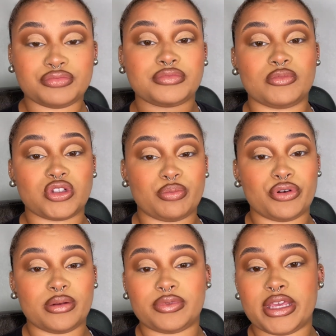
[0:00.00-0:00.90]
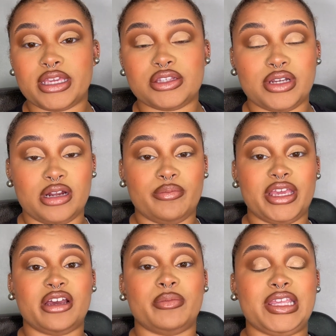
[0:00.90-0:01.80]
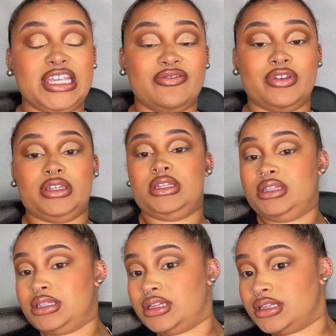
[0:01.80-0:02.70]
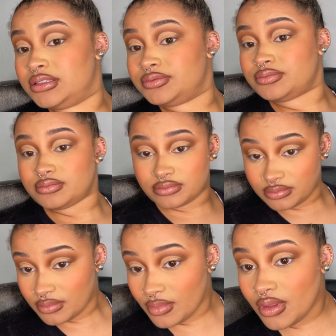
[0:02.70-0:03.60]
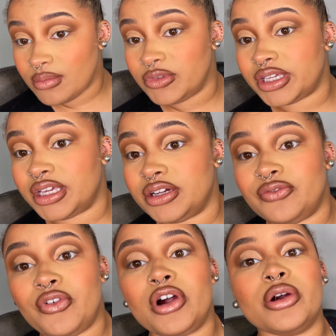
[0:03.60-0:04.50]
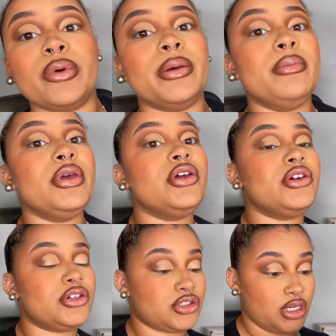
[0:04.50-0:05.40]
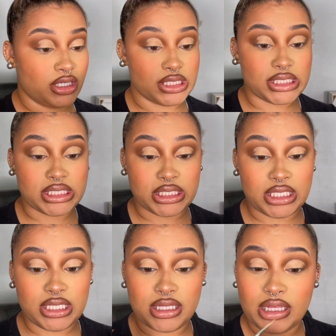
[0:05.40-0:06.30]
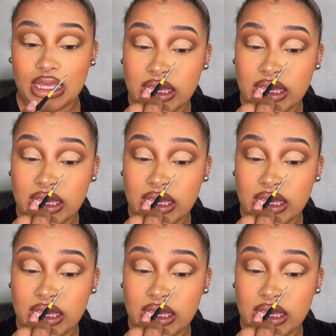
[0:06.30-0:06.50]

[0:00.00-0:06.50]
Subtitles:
The most important thing is you gotta make them even. Looking in a faraway mirror, trying to see.